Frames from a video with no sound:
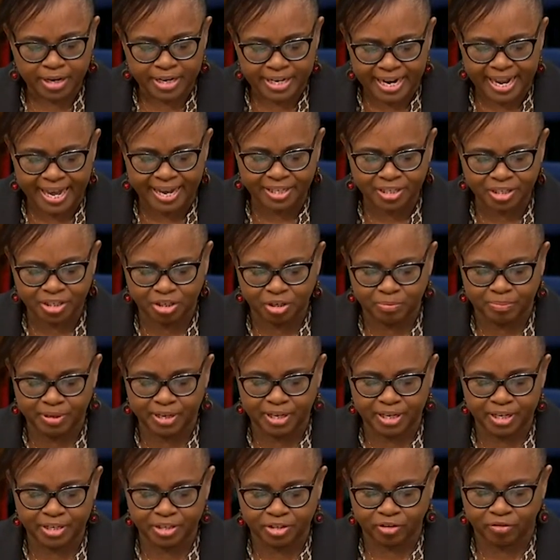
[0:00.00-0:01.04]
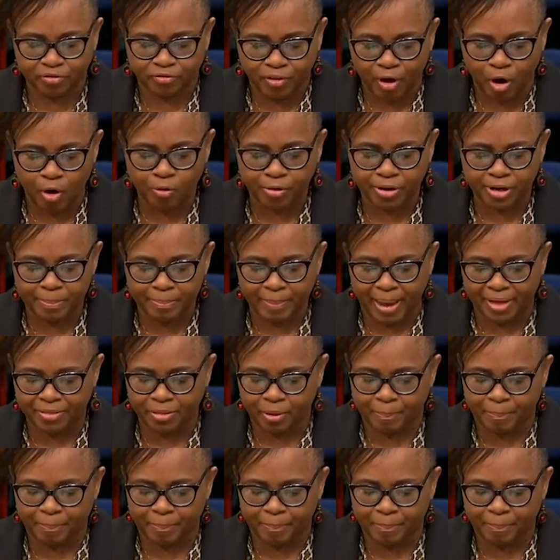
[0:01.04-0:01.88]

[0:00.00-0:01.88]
next to be devoted by